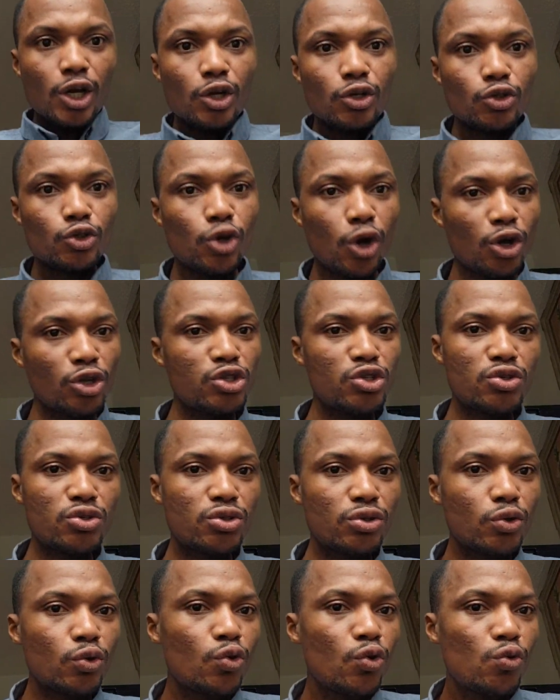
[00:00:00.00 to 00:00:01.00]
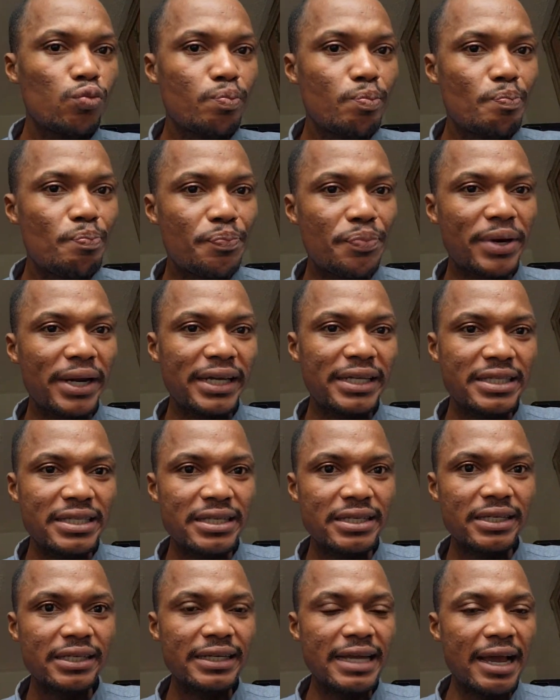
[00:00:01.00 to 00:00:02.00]
Don't
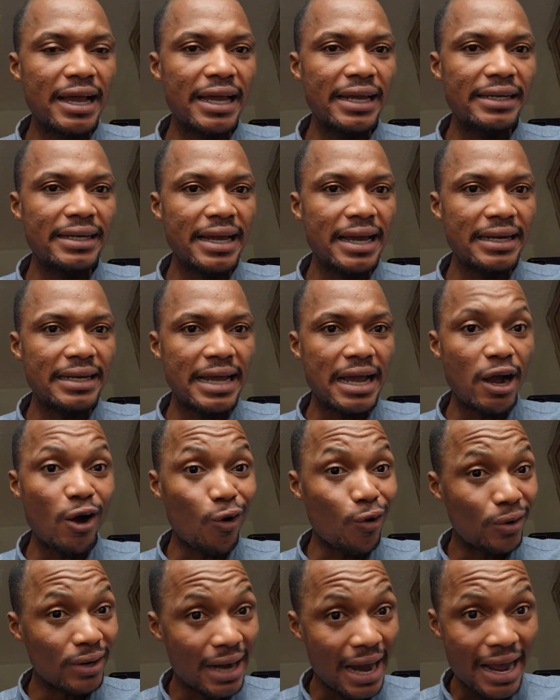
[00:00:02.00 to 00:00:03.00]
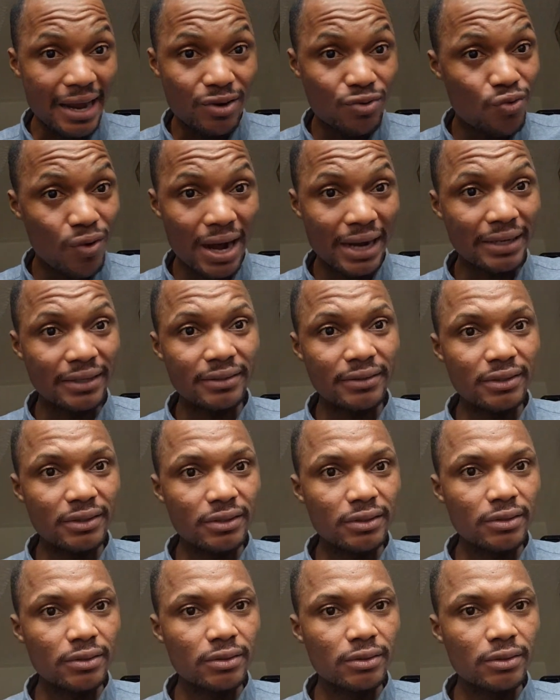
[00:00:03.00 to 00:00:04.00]
print the online one.
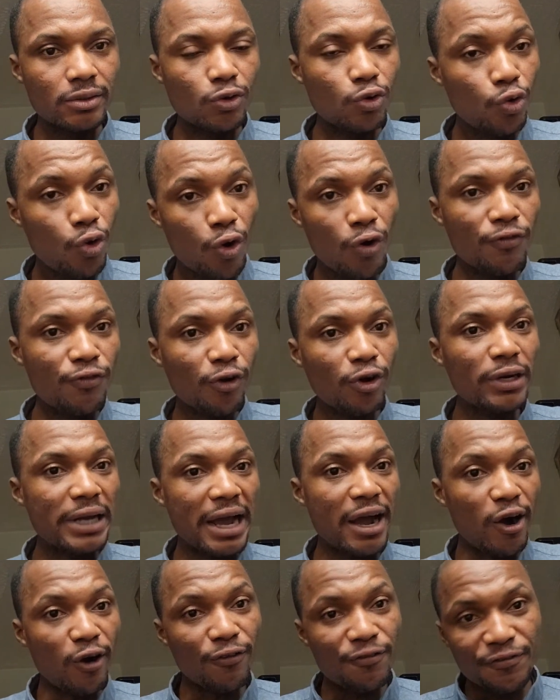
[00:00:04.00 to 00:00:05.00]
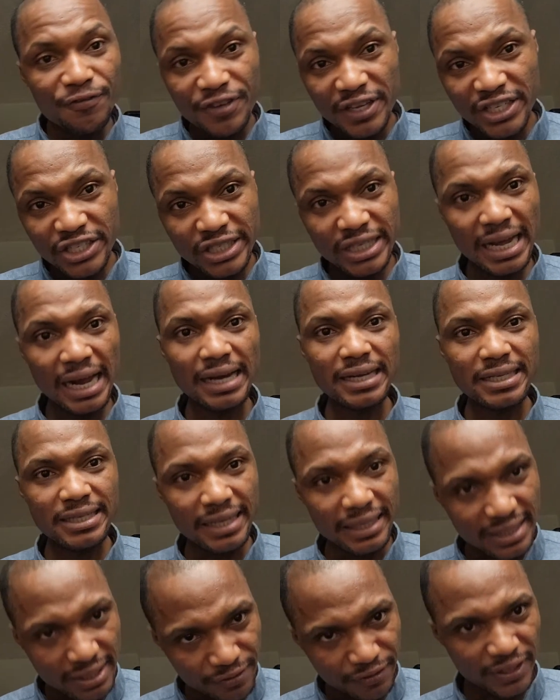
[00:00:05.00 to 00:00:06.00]
Go for the official
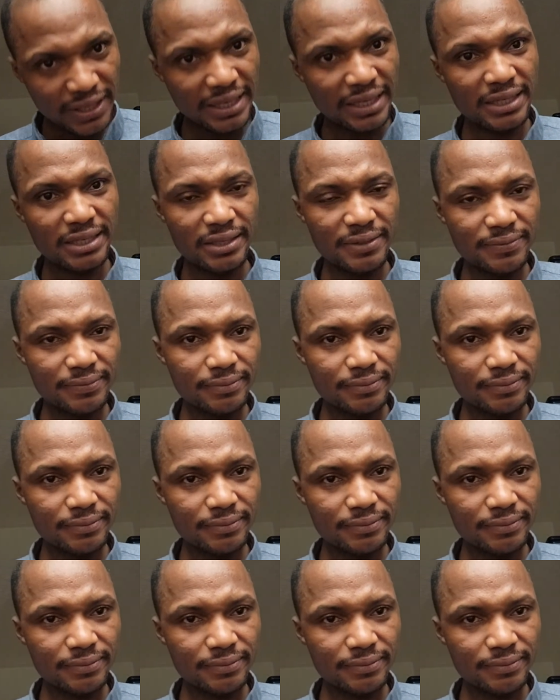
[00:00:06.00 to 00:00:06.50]
certificate.